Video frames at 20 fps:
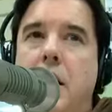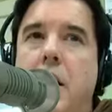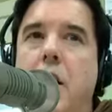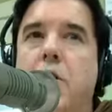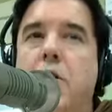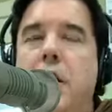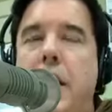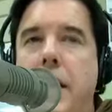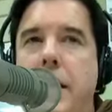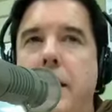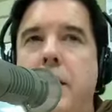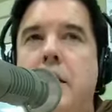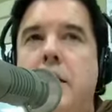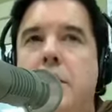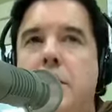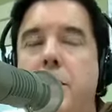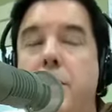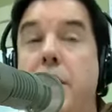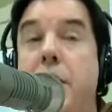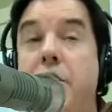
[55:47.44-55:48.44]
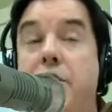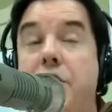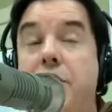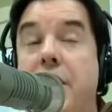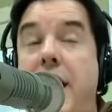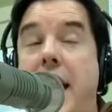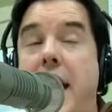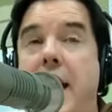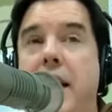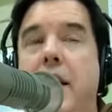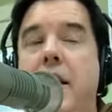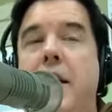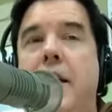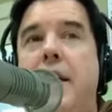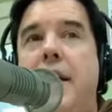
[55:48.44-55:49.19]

Okay, so it is your dad.